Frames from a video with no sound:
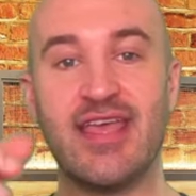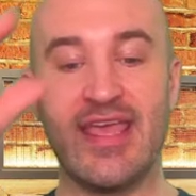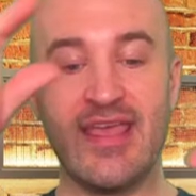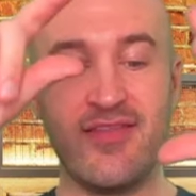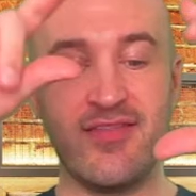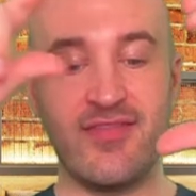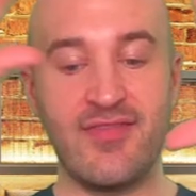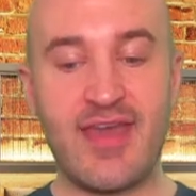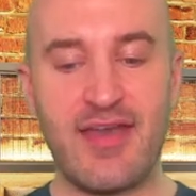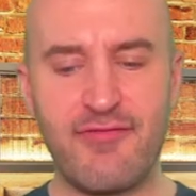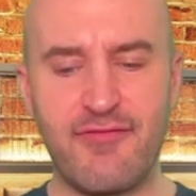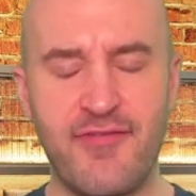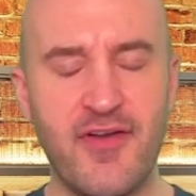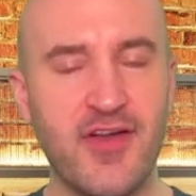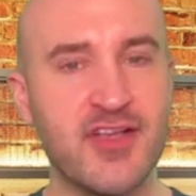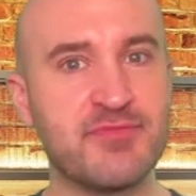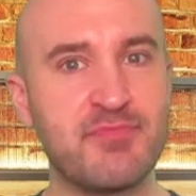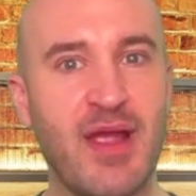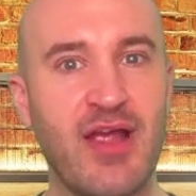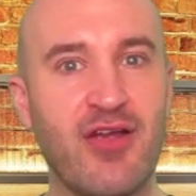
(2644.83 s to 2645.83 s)
in that
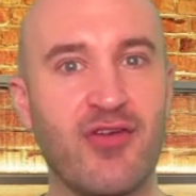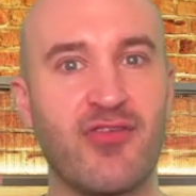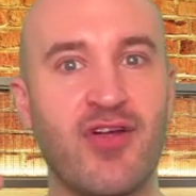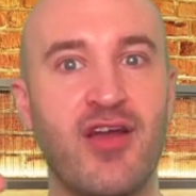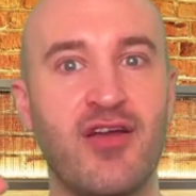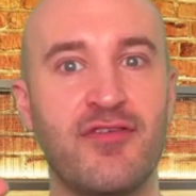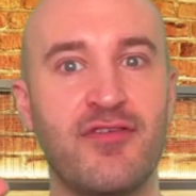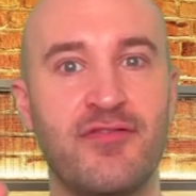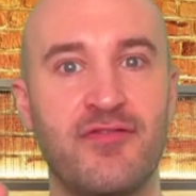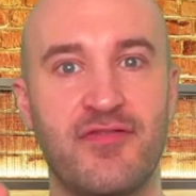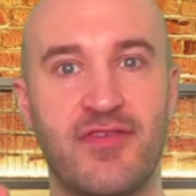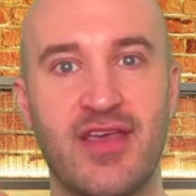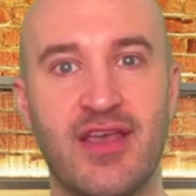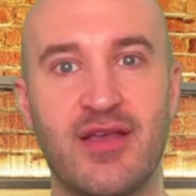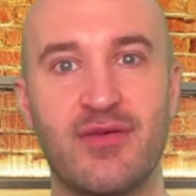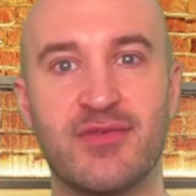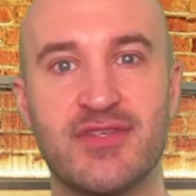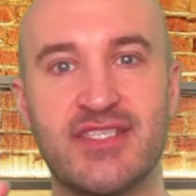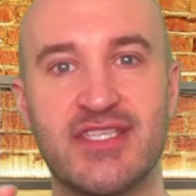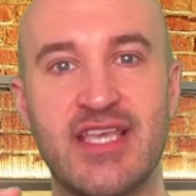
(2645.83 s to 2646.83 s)
first paragraph,
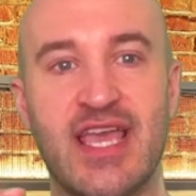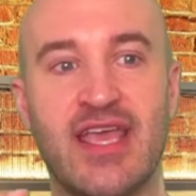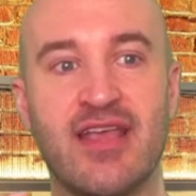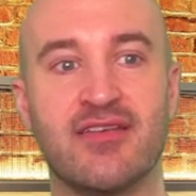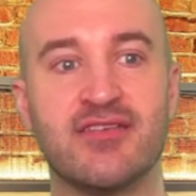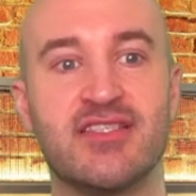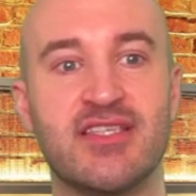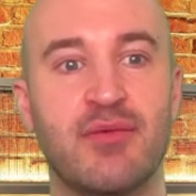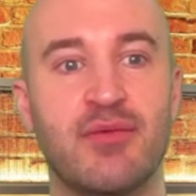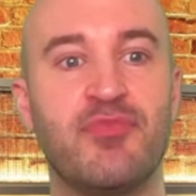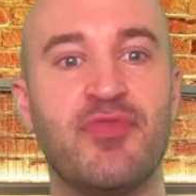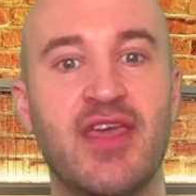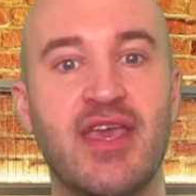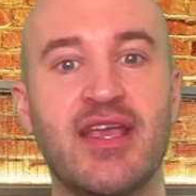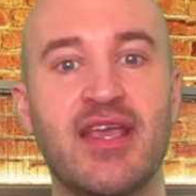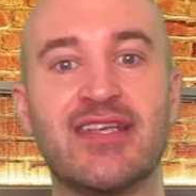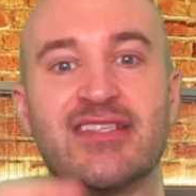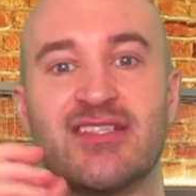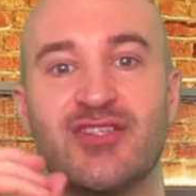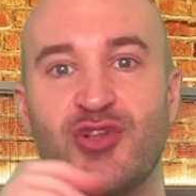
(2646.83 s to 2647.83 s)
it was saying
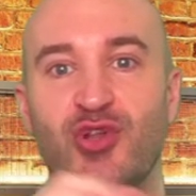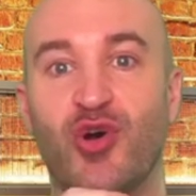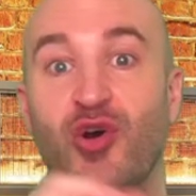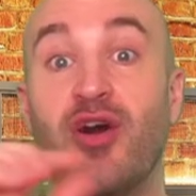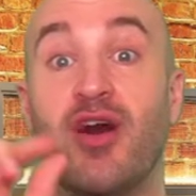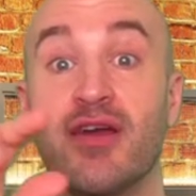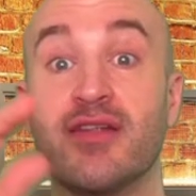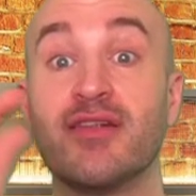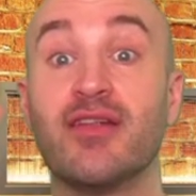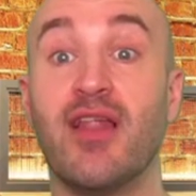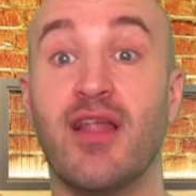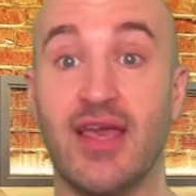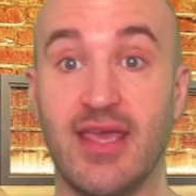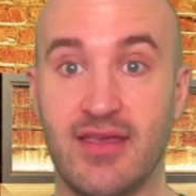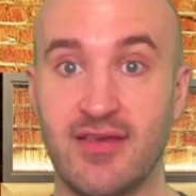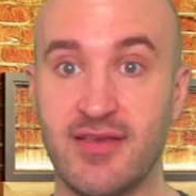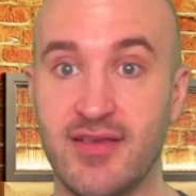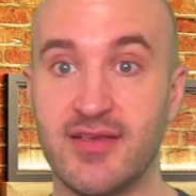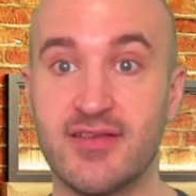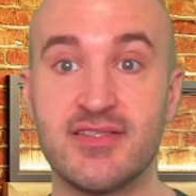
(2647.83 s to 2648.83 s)
something is not
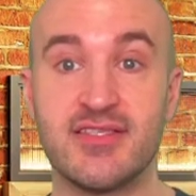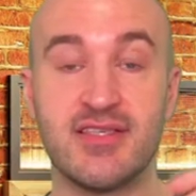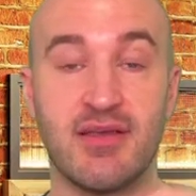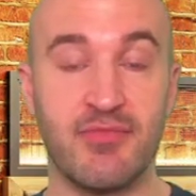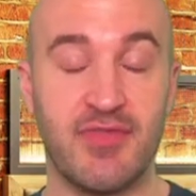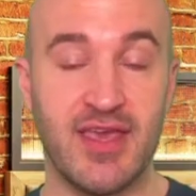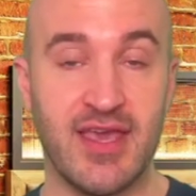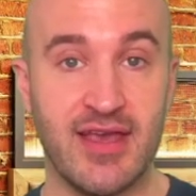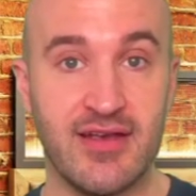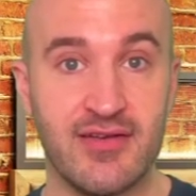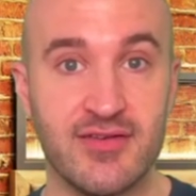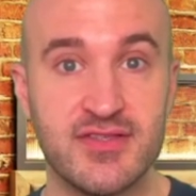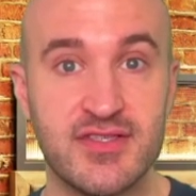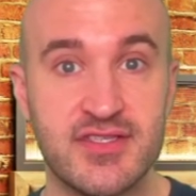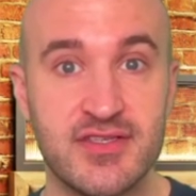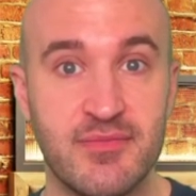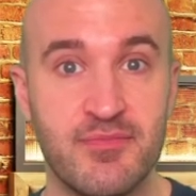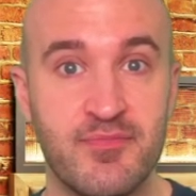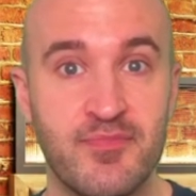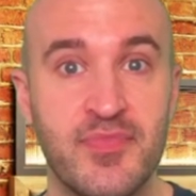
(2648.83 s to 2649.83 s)
unlike something
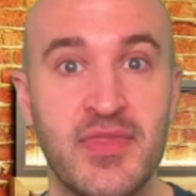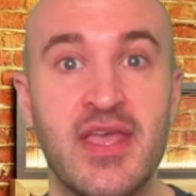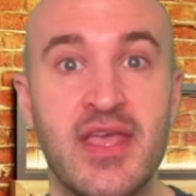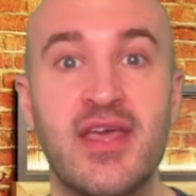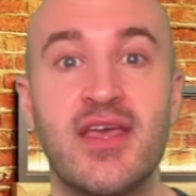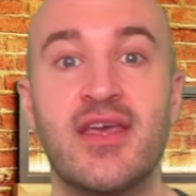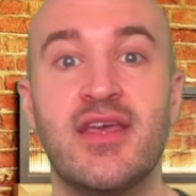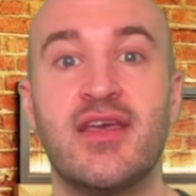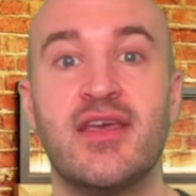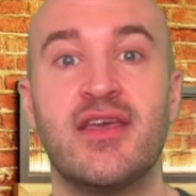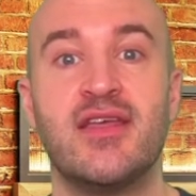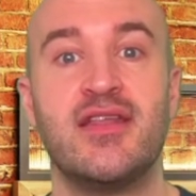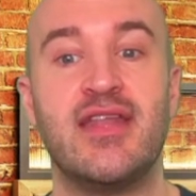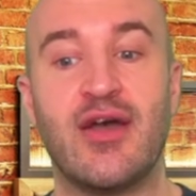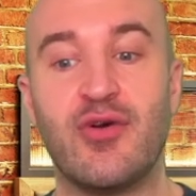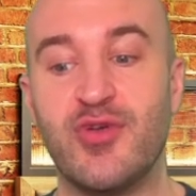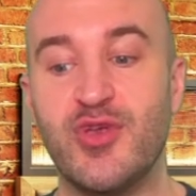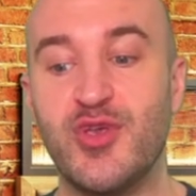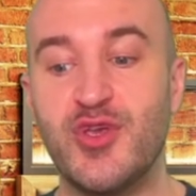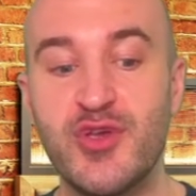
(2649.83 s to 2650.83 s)
else.
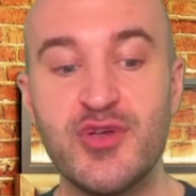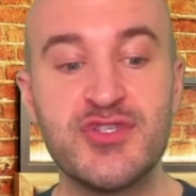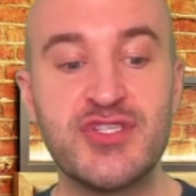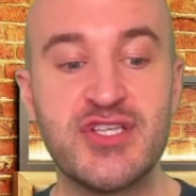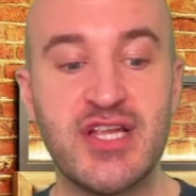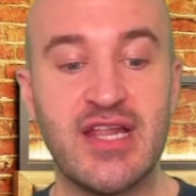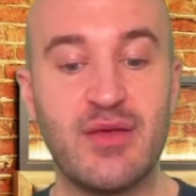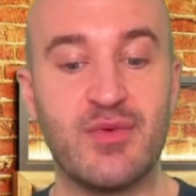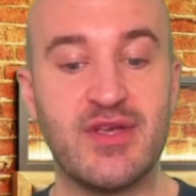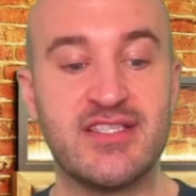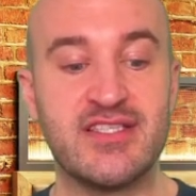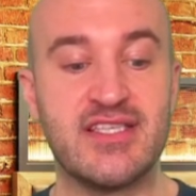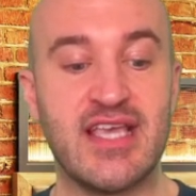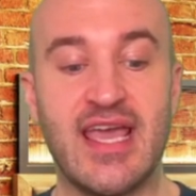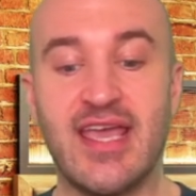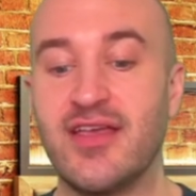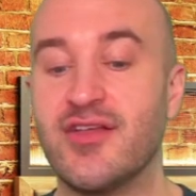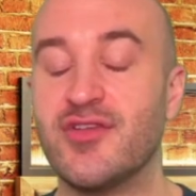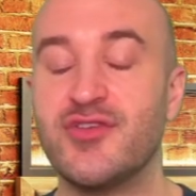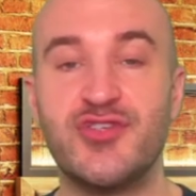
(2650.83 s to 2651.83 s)
Now, usually we
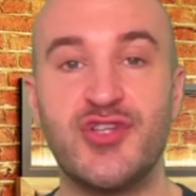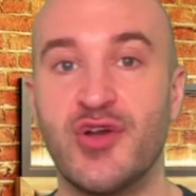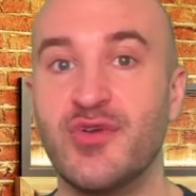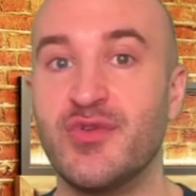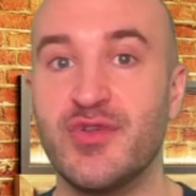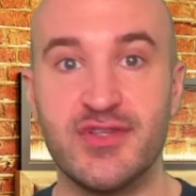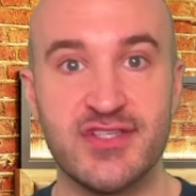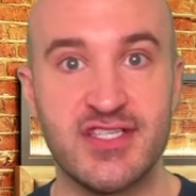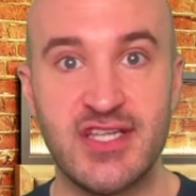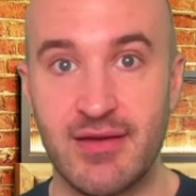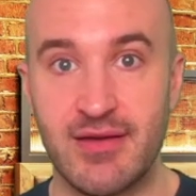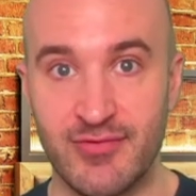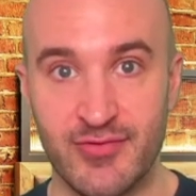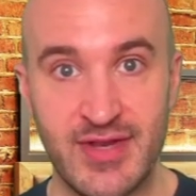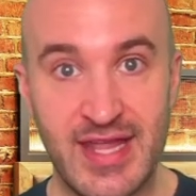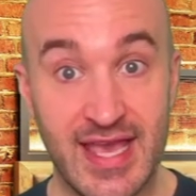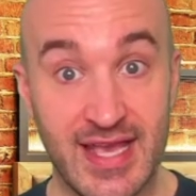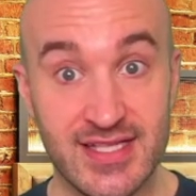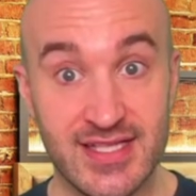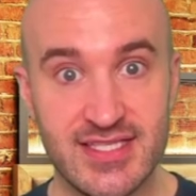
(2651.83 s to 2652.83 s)
say don't use double
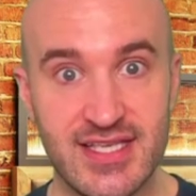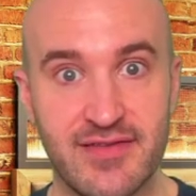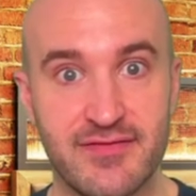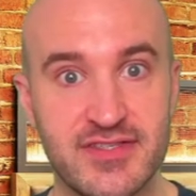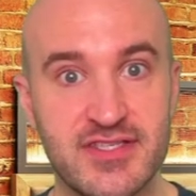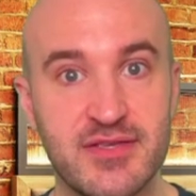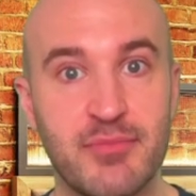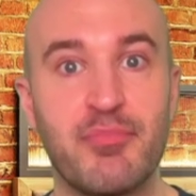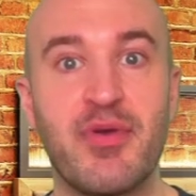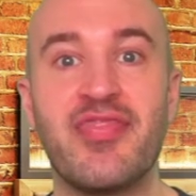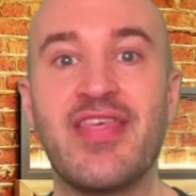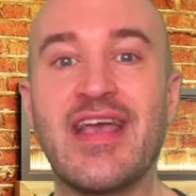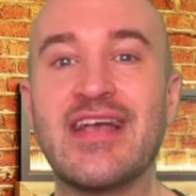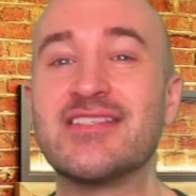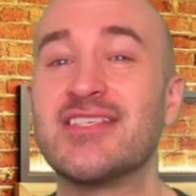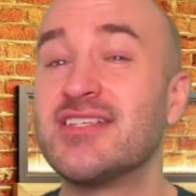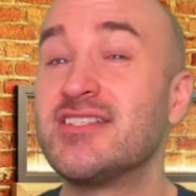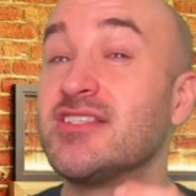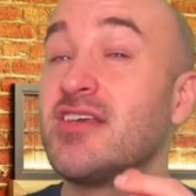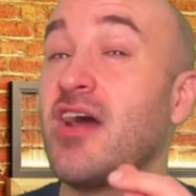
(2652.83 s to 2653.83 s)
negatives, but
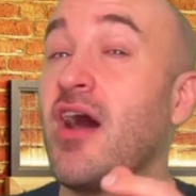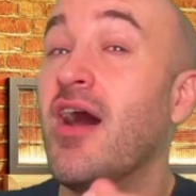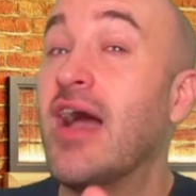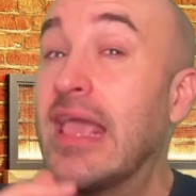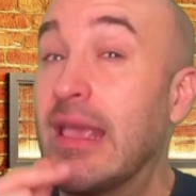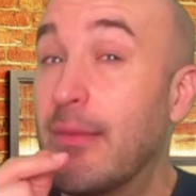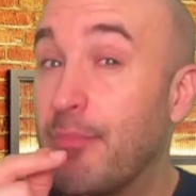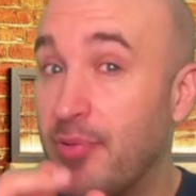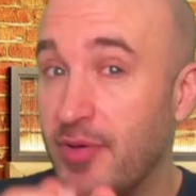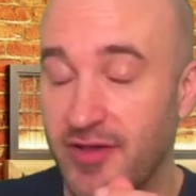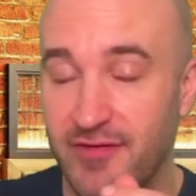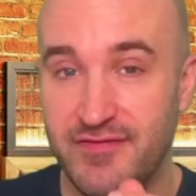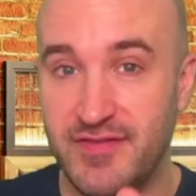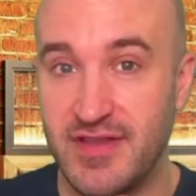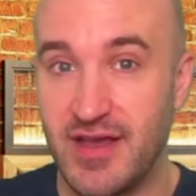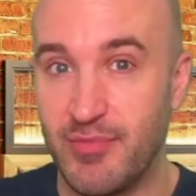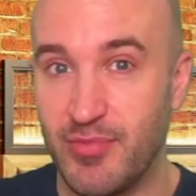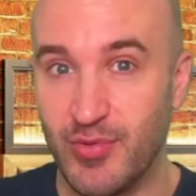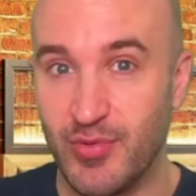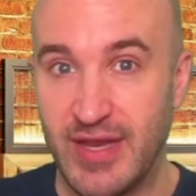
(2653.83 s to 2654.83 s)
there's a type of
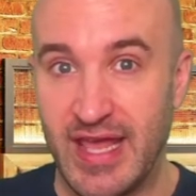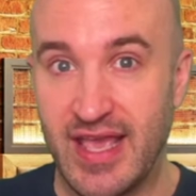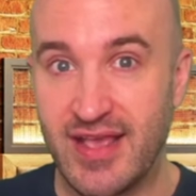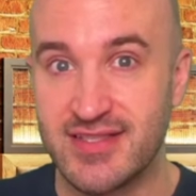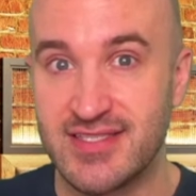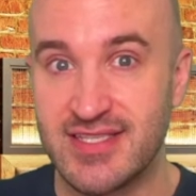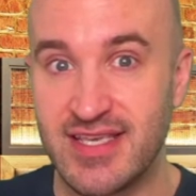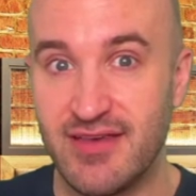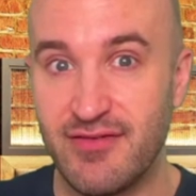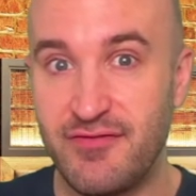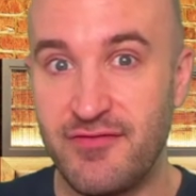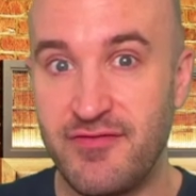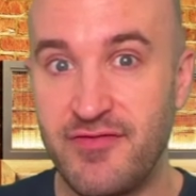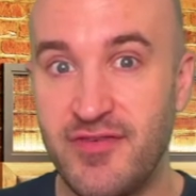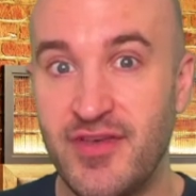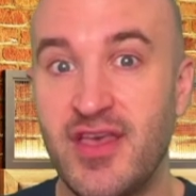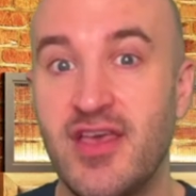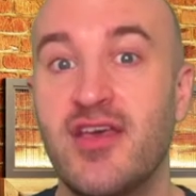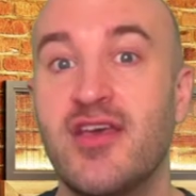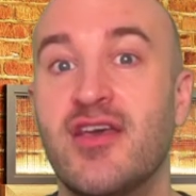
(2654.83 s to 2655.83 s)
double
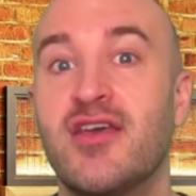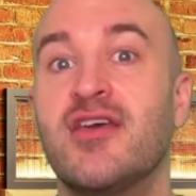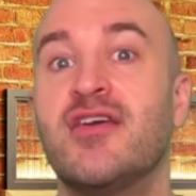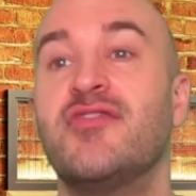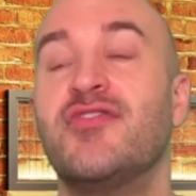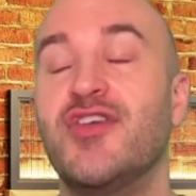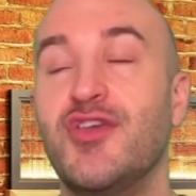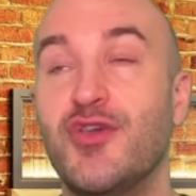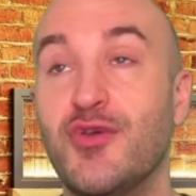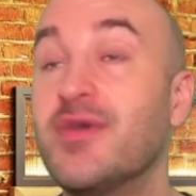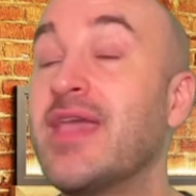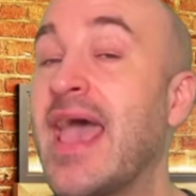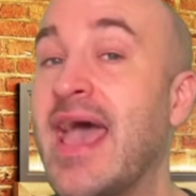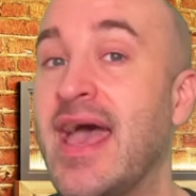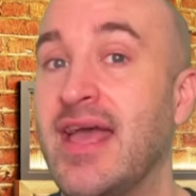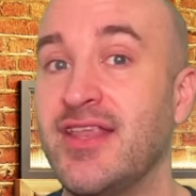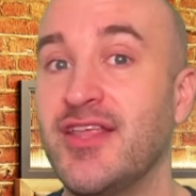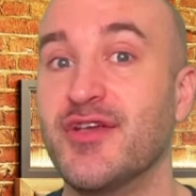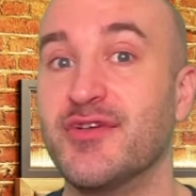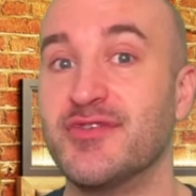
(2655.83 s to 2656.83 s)
negative that you
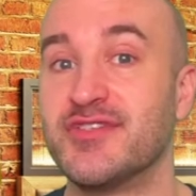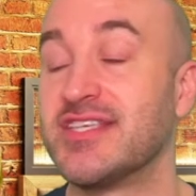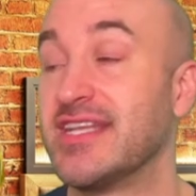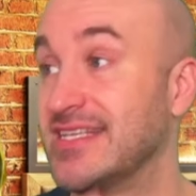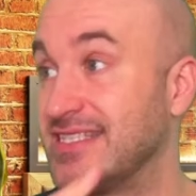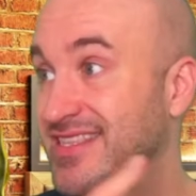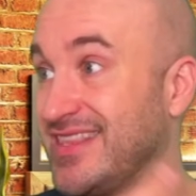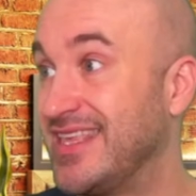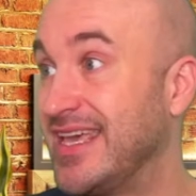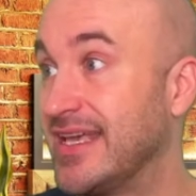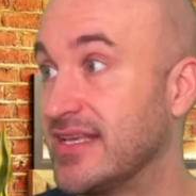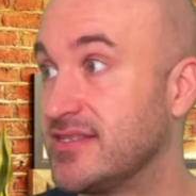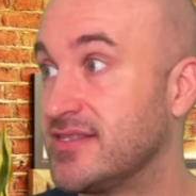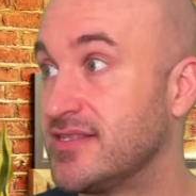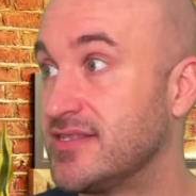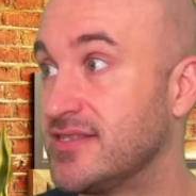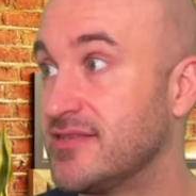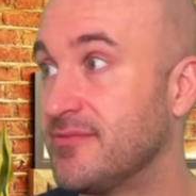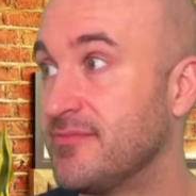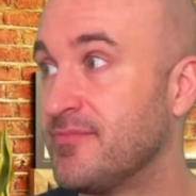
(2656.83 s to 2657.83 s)
can use, and it's
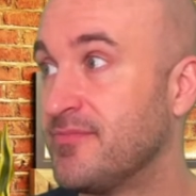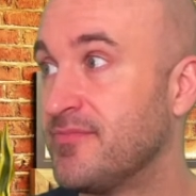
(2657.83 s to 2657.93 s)
this.